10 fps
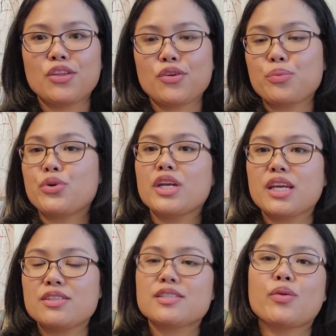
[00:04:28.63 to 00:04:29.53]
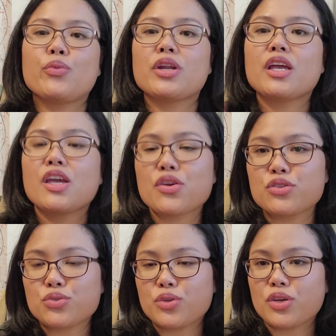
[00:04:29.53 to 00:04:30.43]
You know, bringing someone here
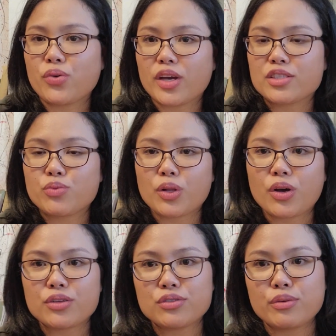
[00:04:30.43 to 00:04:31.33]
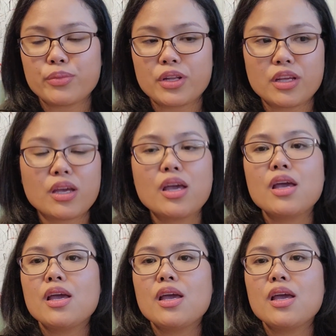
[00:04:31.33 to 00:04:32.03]
to the US will cost you money.